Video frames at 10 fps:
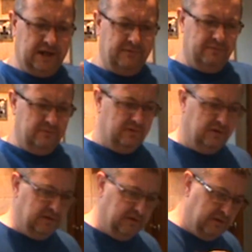And
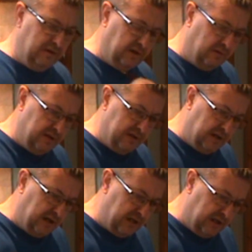
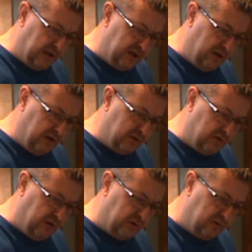
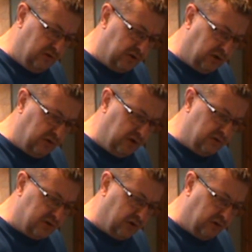I don't
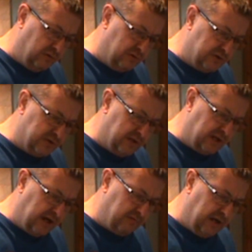use oils. I
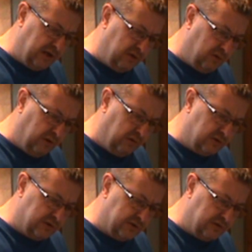can't really do
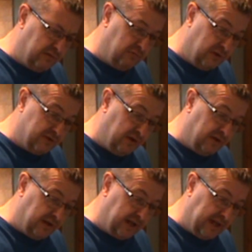oils. Well, it's not
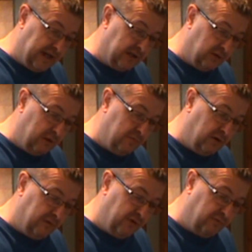that I can't do it, but
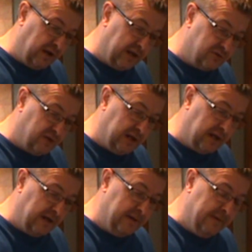I've not really tried
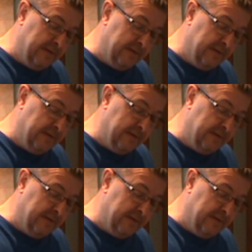it.